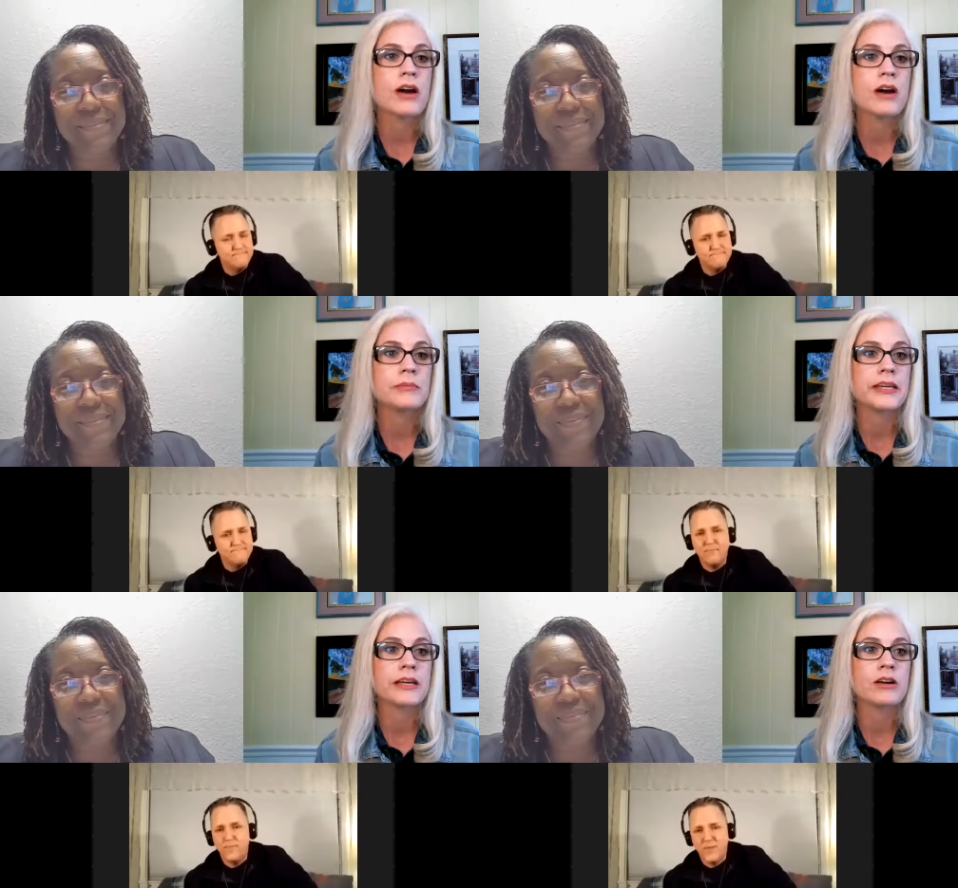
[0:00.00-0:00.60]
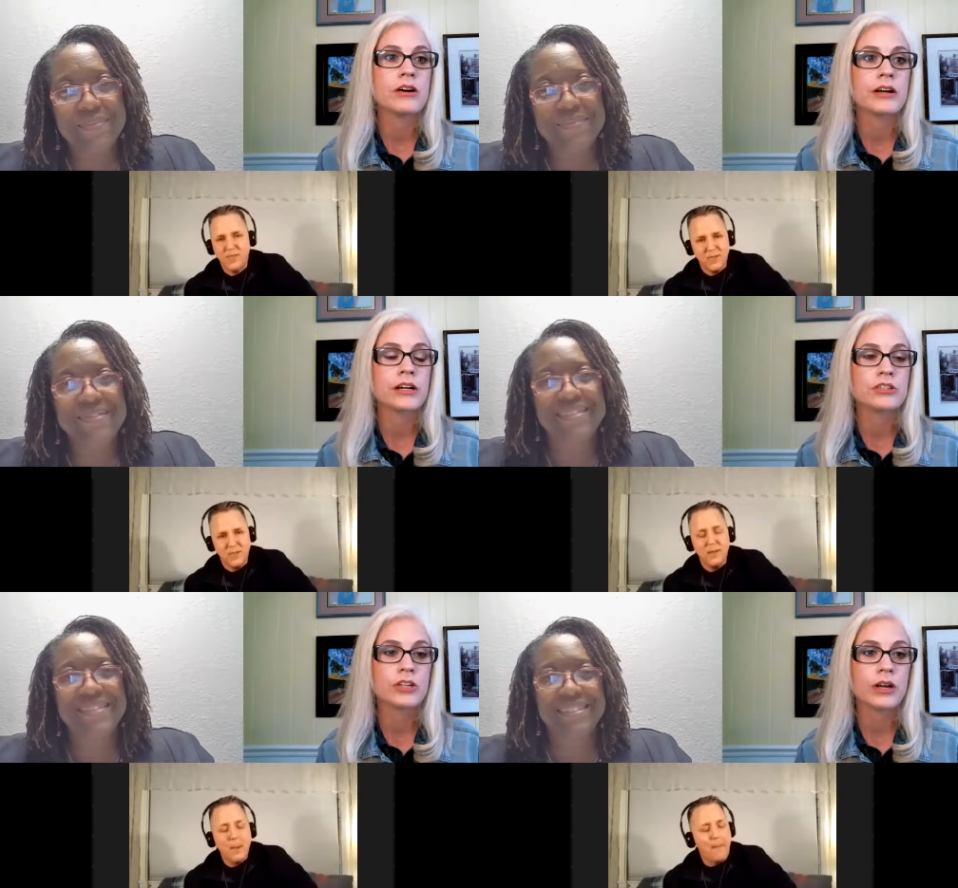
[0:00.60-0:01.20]
Speaker 1: coming on
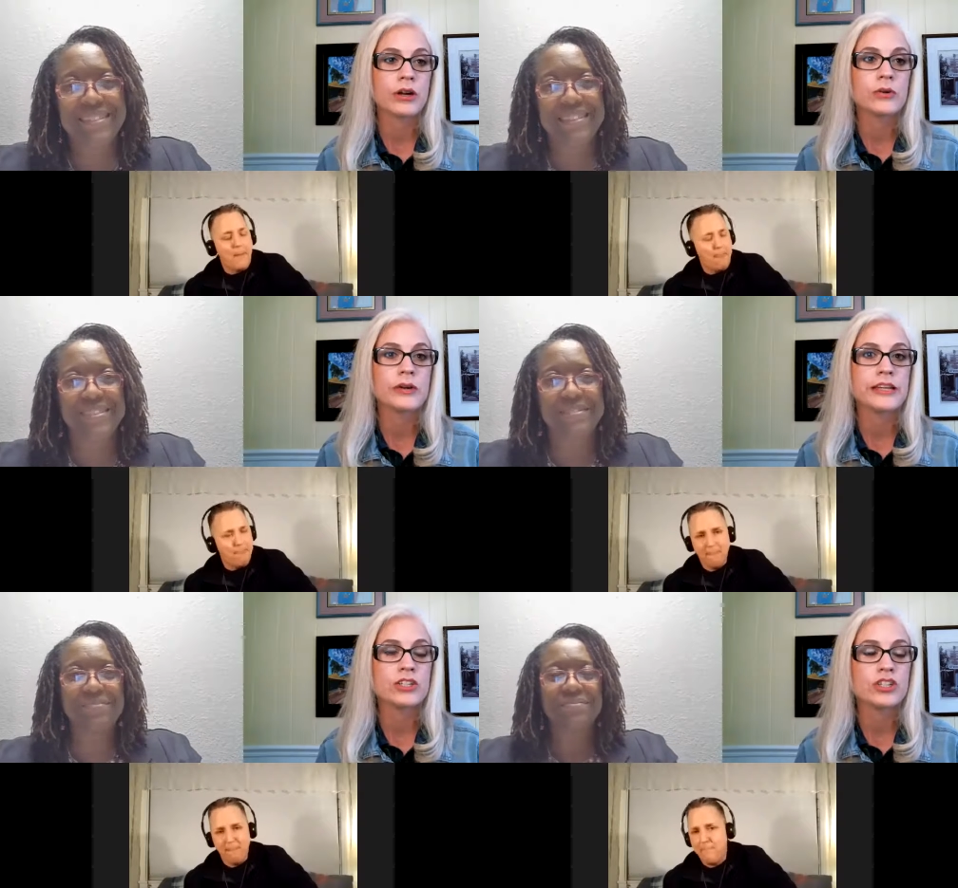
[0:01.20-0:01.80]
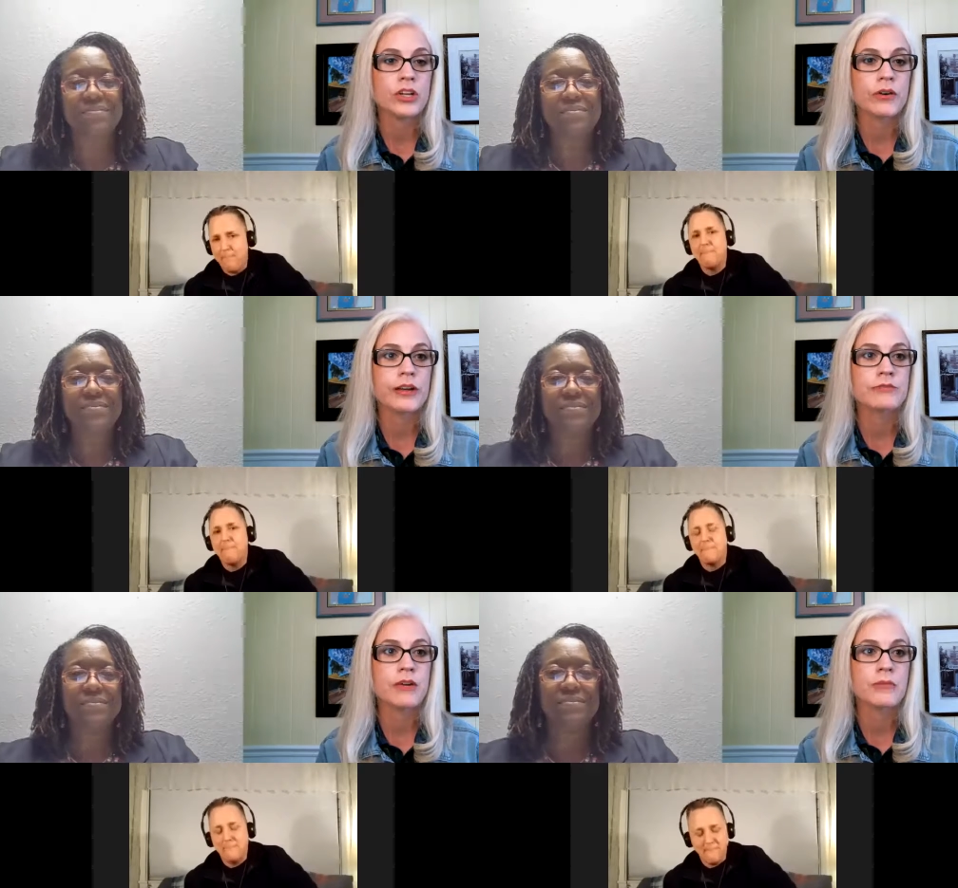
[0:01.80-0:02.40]
our show and
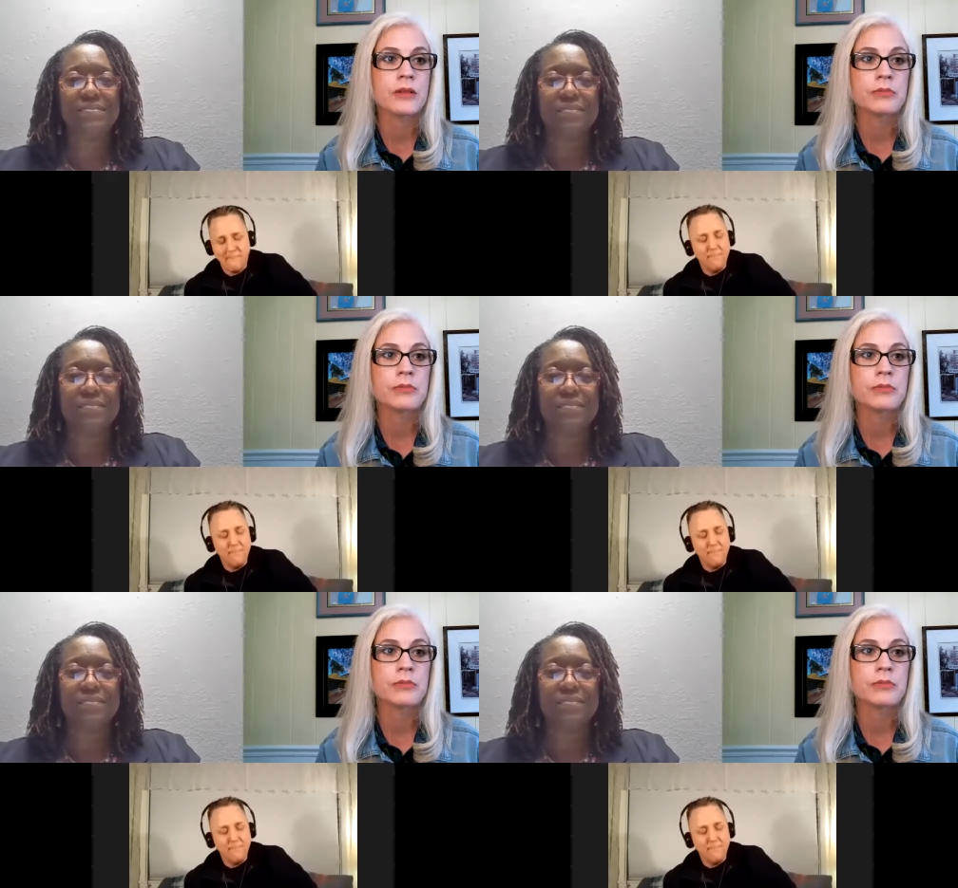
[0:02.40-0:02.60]
sharing from